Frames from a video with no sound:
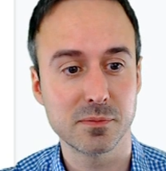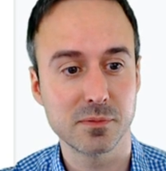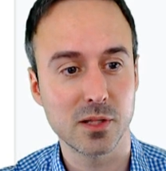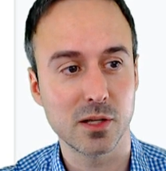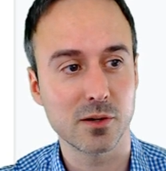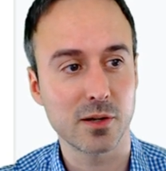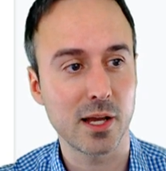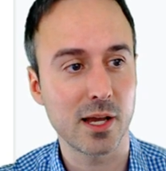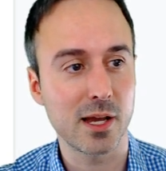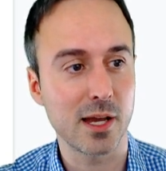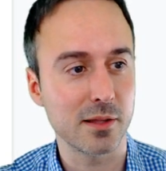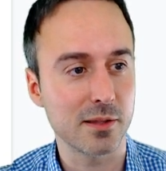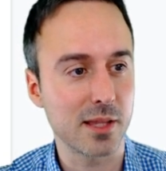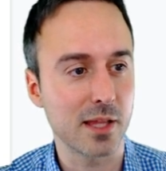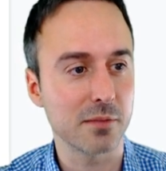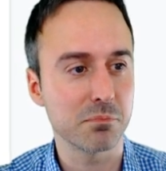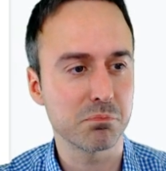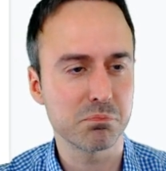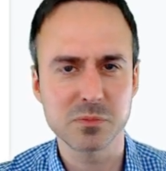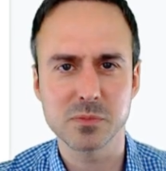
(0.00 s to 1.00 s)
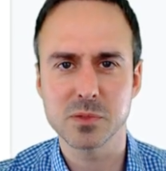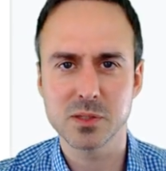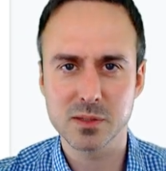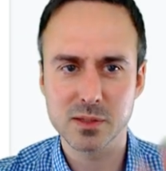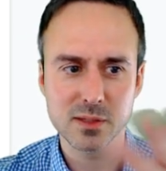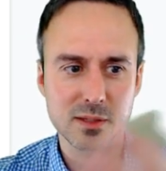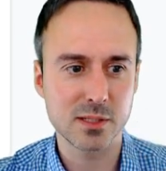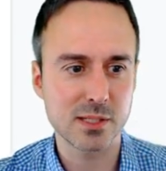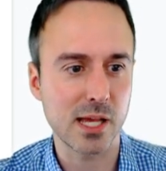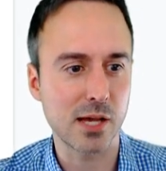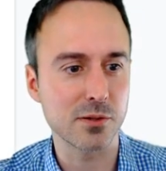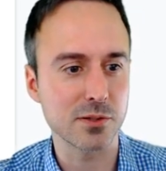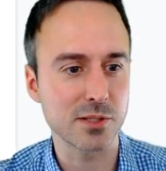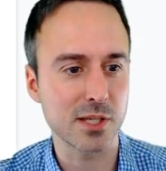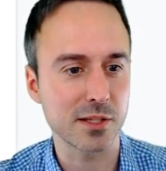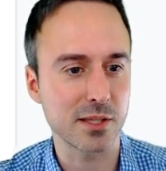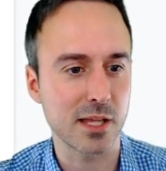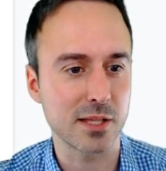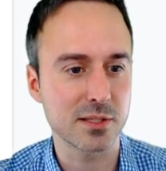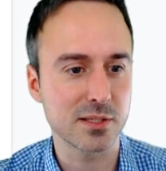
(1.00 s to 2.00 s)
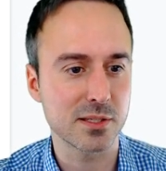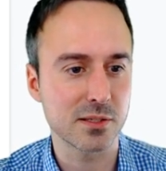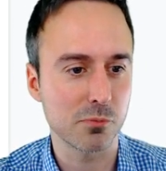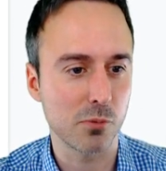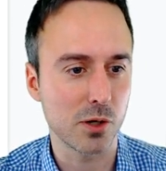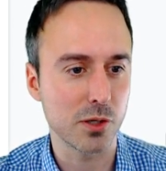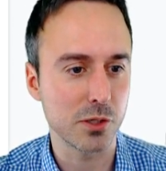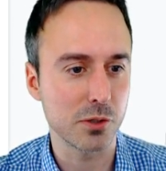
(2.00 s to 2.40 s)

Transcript: Okay, that sounds like that's what